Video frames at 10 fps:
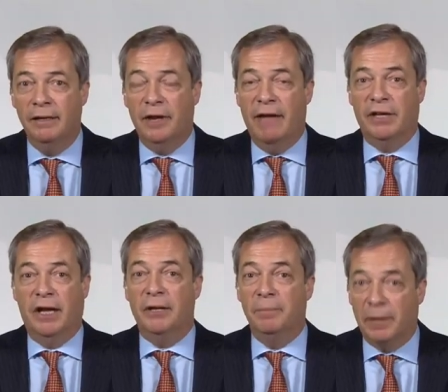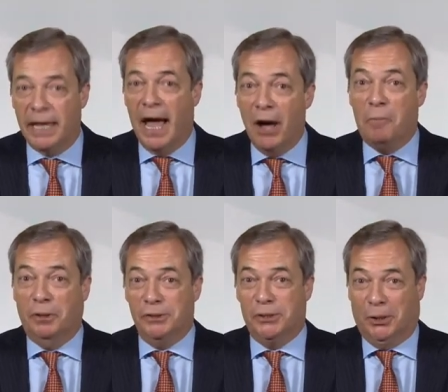than having a complete
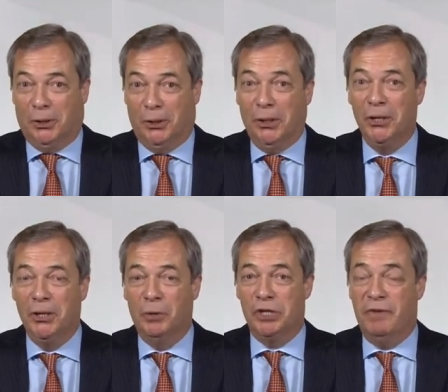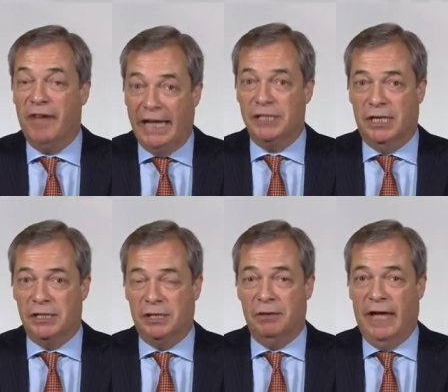open door, which we've had
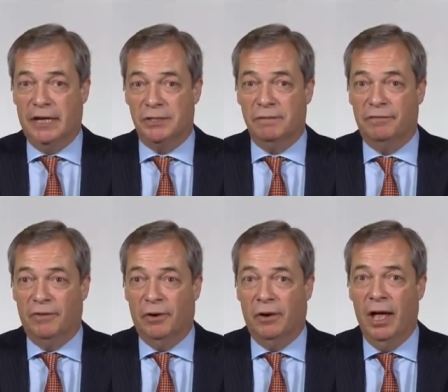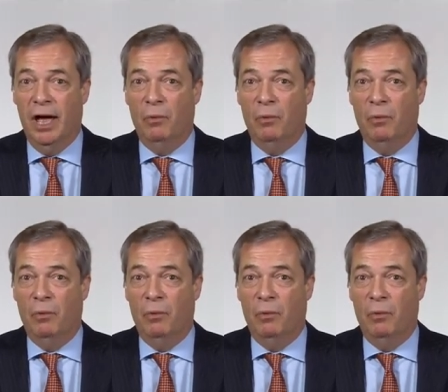since 2004,